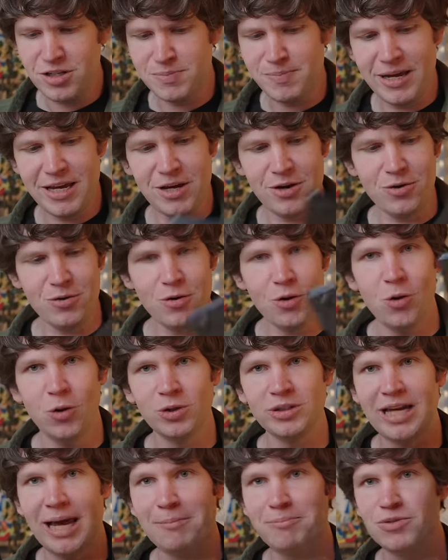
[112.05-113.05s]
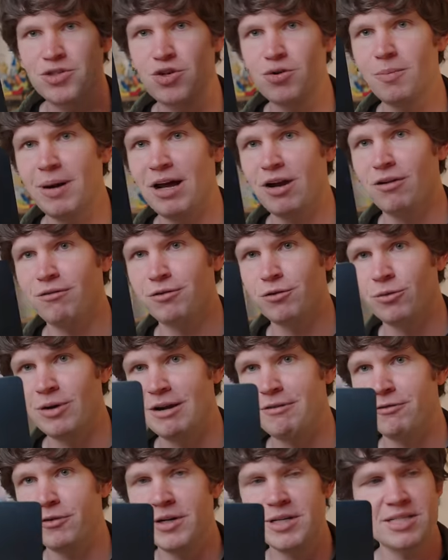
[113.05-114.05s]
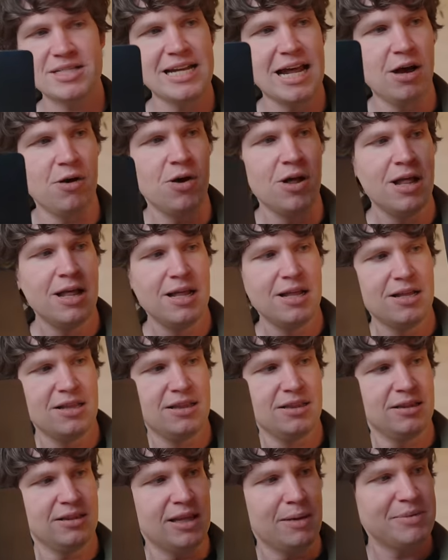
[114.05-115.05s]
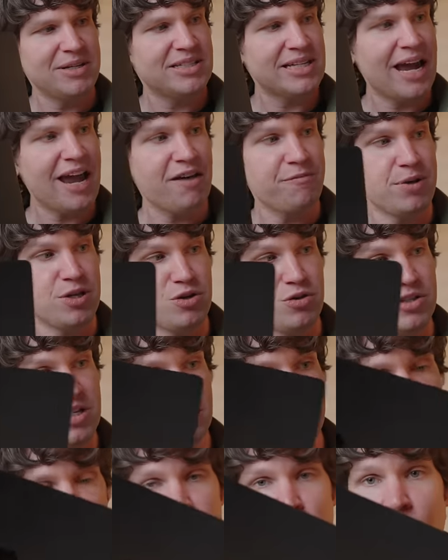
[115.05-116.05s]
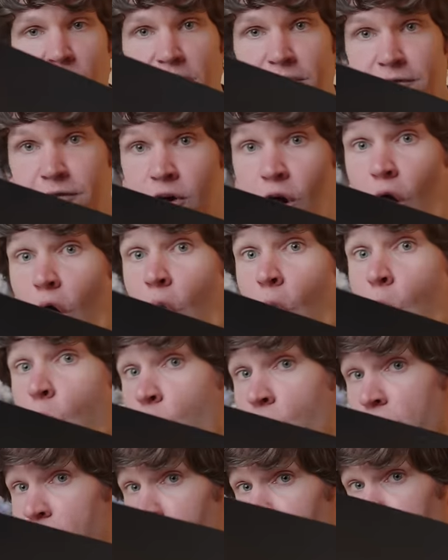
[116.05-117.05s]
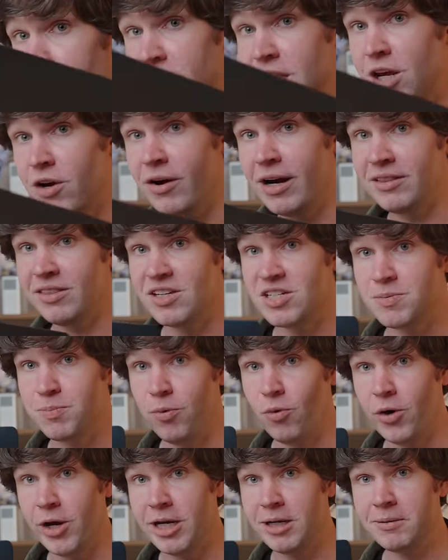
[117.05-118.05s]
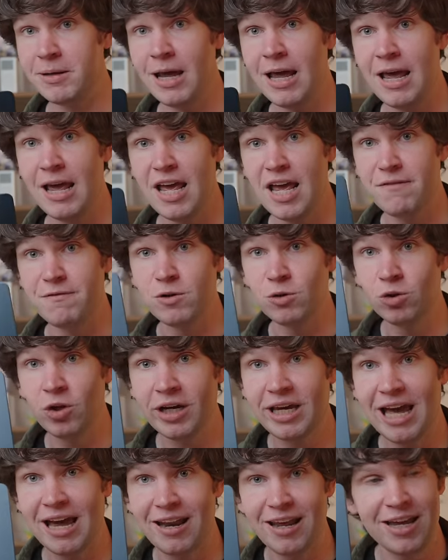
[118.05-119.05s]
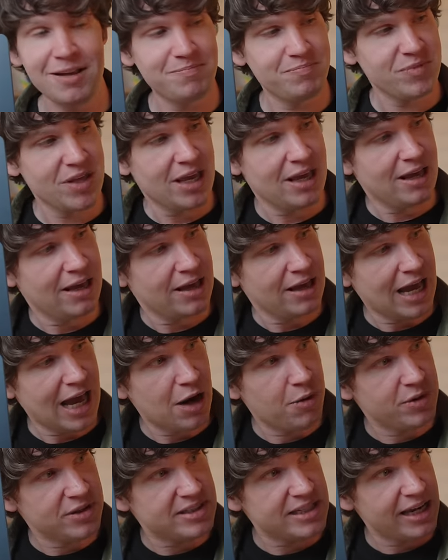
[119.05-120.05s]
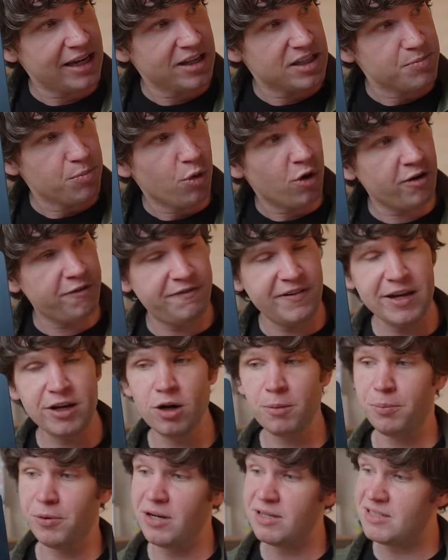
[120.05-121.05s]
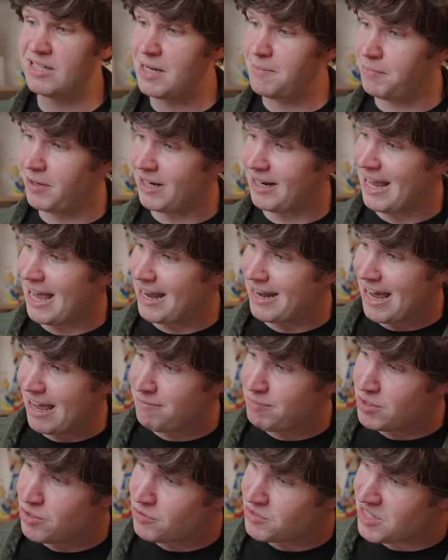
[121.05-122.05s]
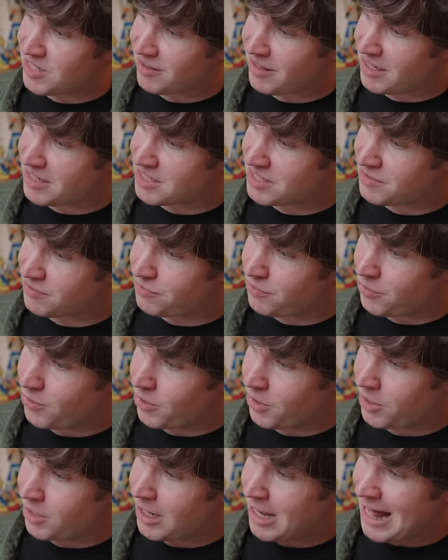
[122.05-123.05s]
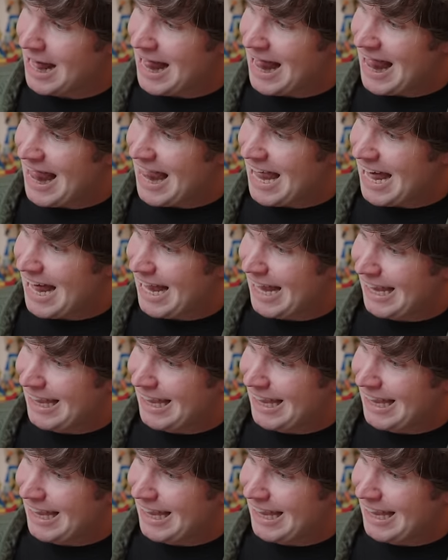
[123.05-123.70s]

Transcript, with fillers: is my old M2 model for reference. Now, let me say I've been using this one for over a year at this point. If you look at it, I would say it's more fingerprinty, but again, I've been using this for a